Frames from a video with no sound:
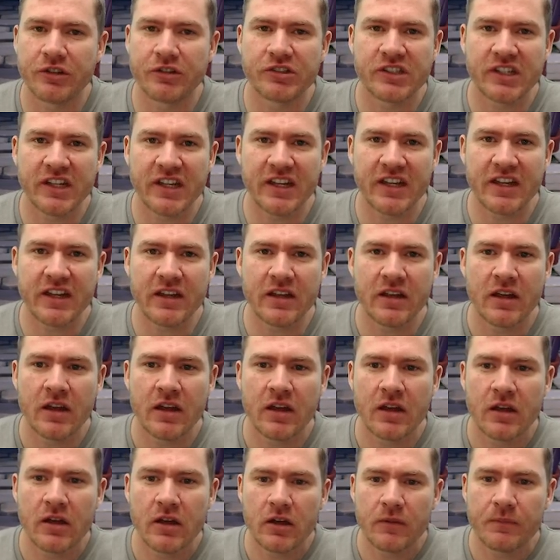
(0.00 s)
you see
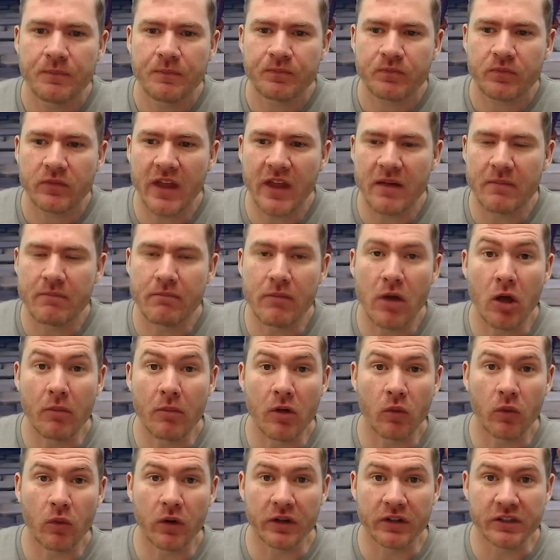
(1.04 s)
that
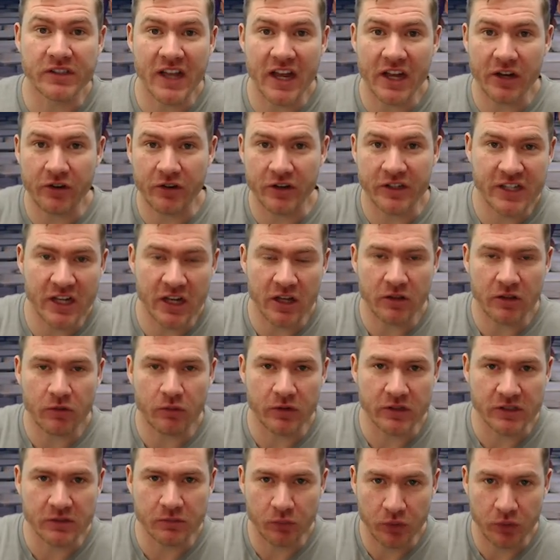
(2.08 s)
moment where Zachary's health
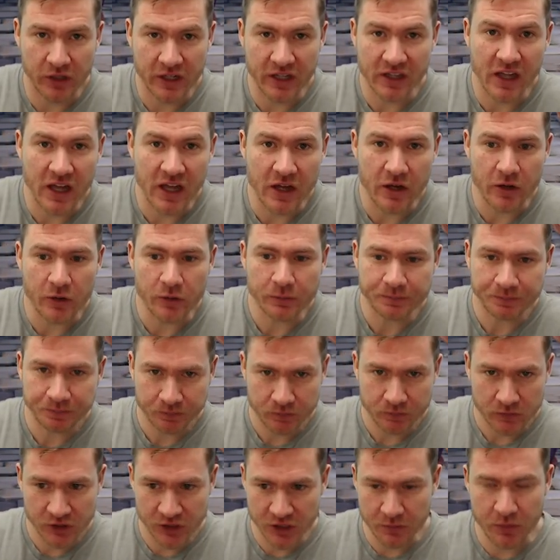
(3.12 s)
was pretty low.
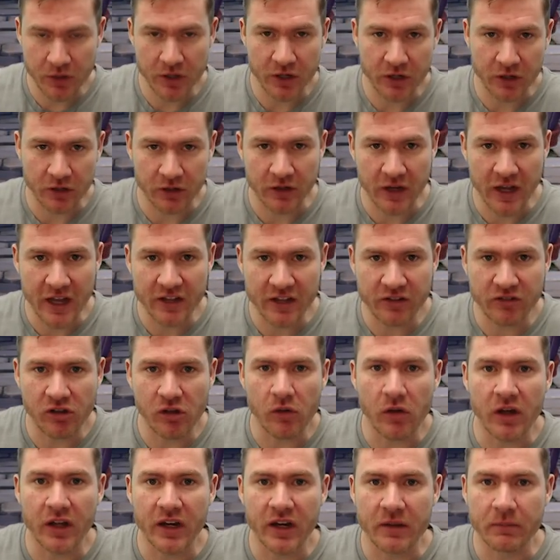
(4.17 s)
She put her
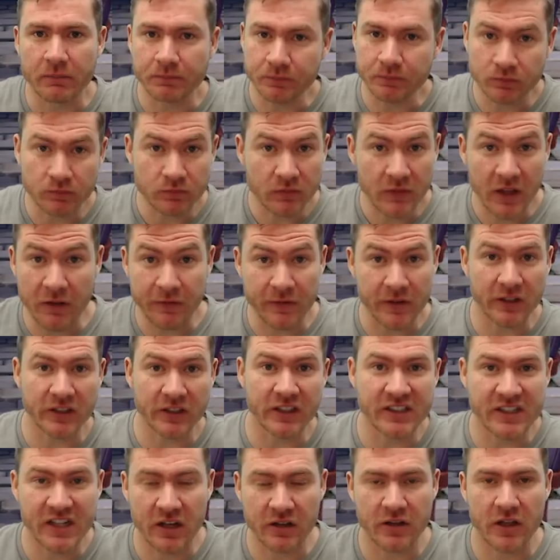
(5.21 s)
A2 on him. He
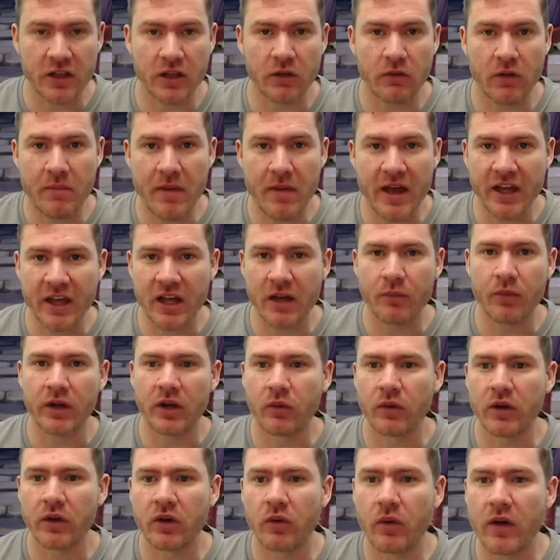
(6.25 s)
filled his health all the way back up when
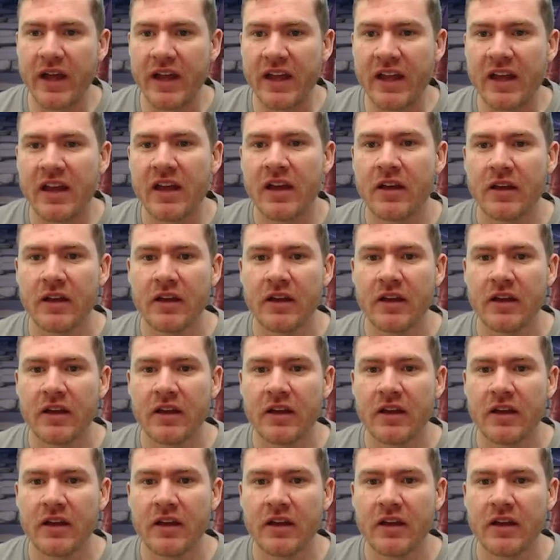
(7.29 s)
it went away.